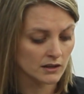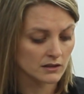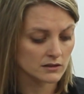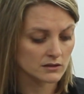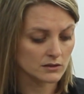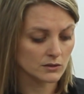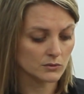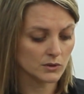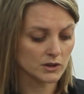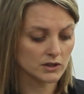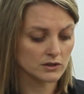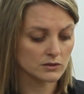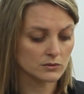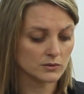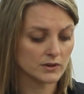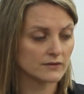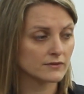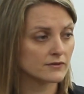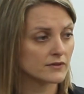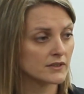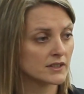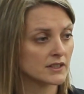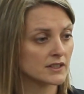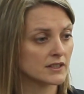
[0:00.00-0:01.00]
So once
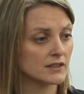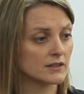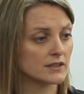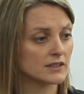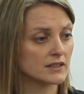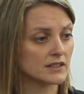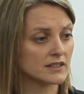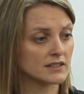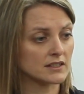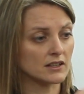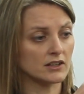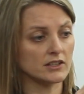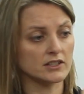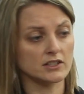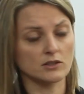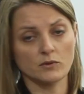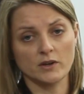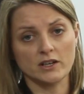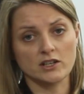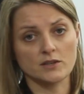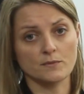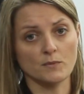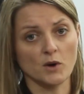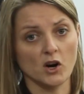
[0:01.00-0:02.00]
we've decided
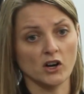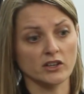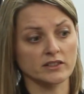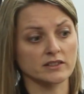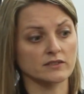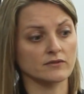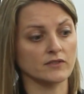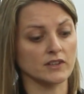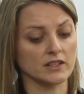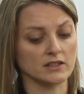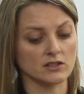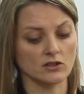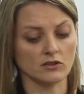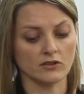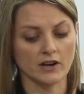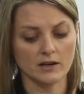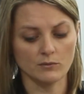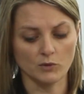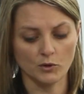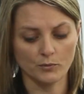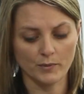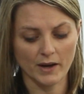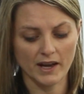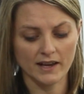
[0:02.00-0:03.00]
which mask fits our
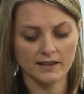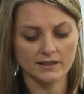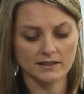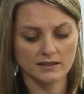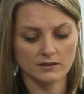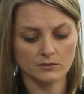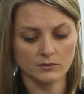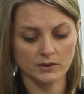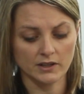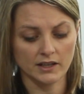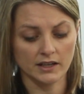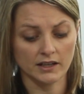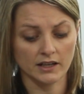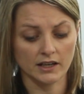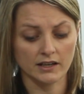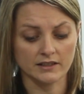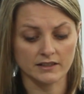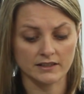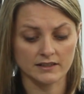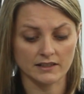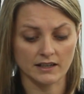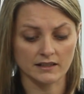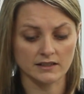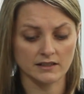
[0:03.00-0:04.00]
animal best, we're then going
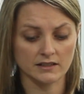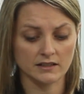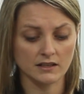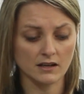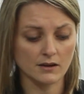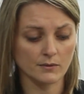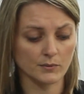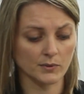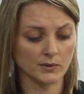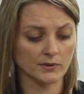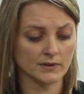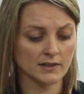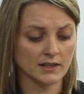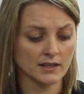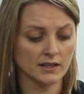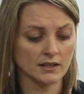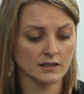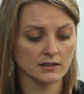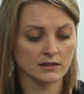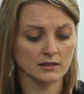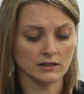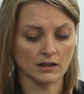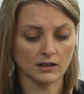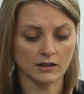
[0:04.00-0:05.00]
to set it up.
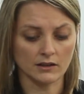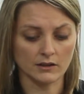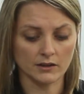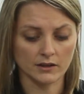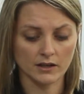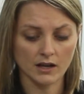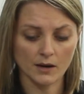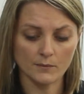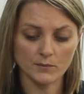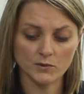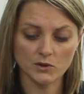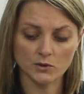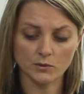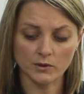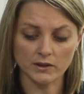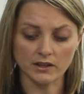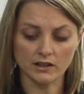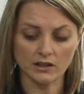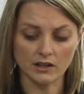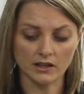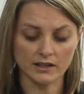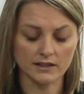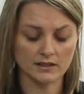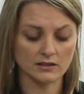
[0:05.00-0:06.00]
So it comes with the
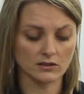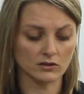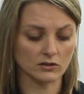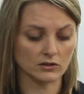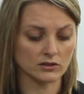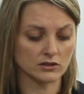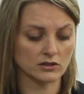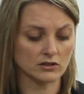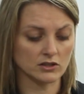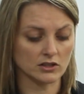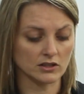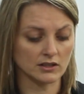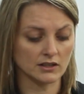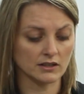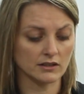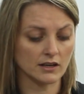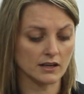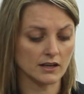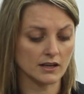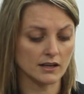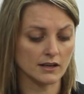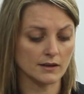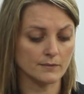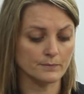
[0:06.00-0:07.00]
nice oxygen
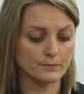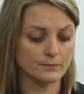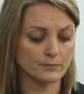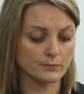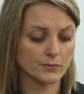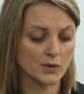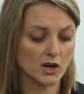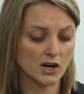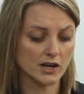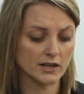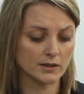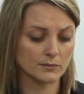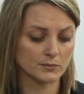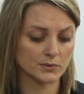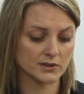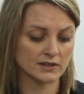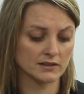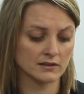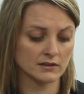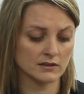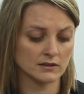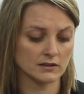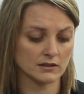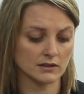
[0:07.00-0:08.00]

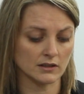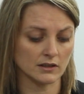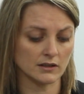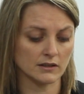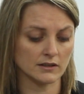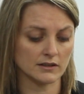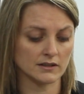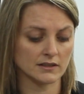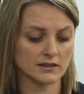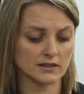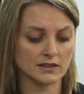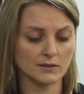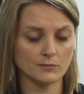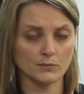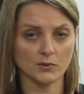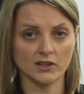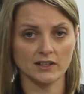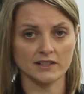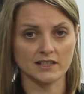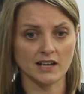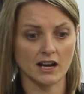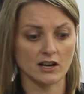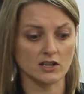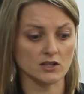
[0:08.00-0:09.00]
pipes, so simple
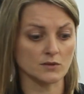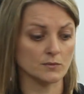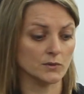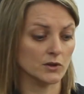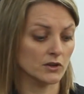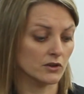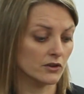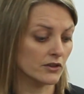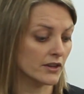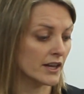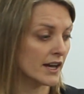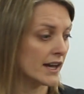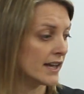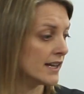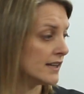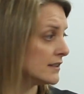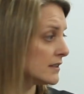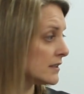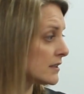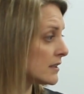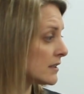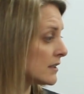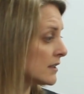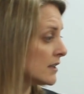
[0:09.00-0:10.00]
attachment on that
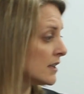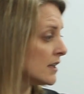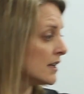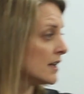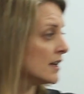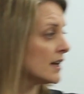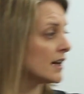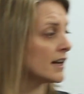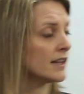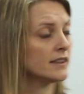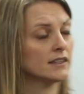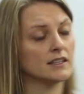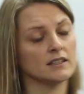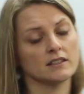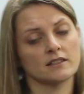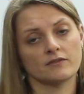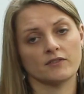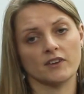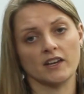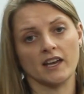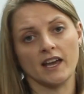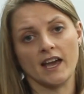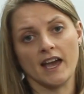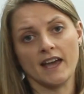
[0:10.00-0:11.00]
end, and these
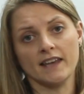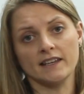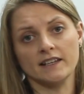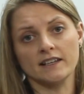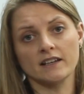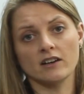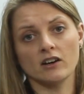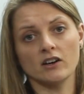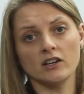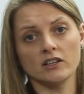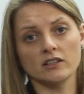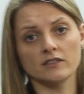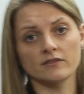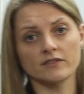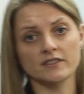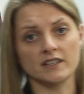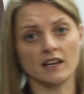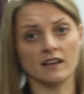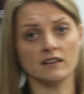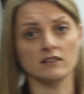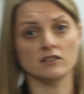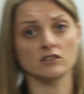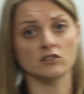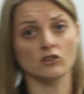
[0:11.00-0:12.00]
fit any kind of
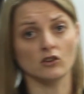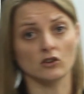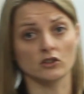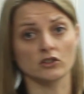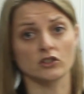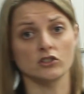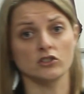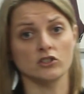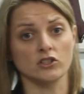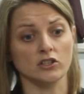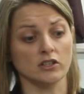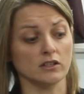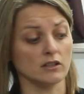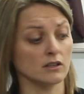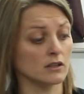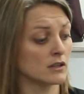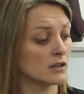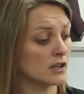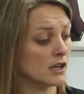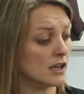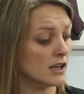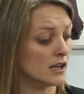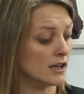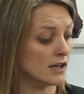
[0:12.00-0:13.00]
standard oxygen
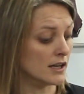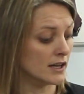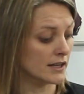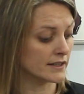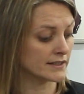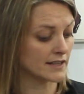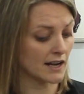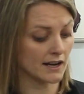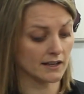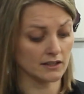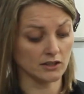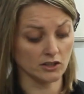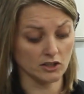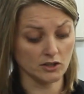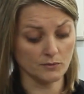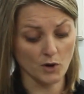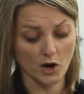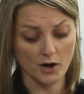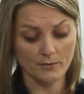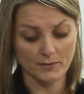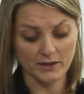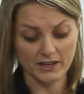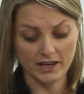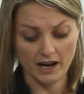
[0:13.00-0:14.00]
tank that you
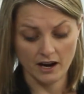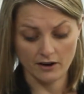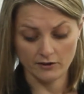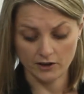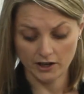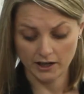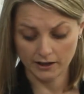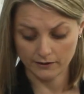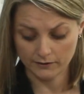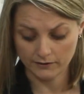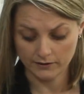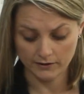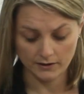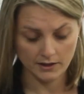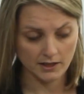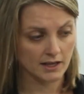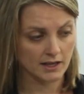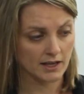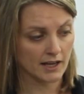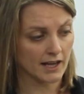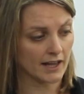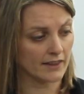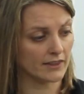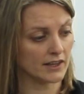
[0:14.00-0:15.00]
might be carrying,
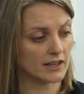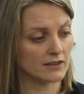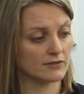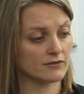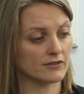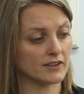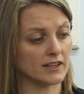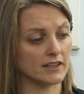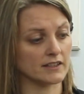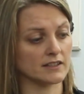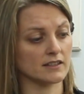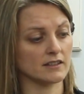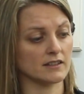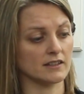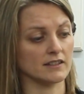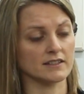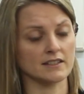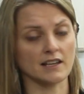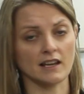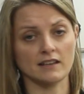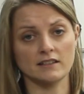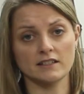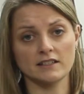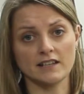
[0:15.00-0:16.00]
and they fit the
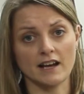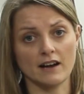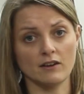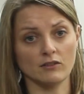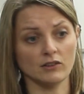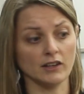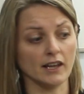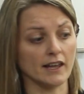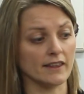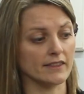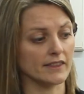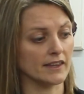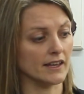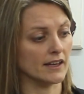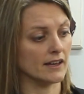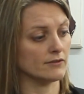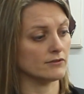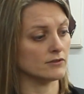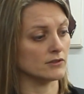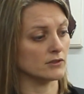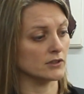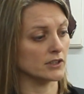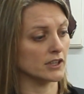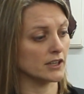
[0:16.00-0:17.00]
standard outlet there
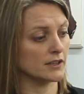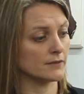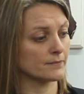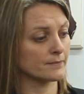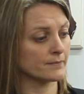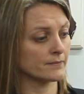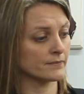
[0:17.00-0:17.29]
for you.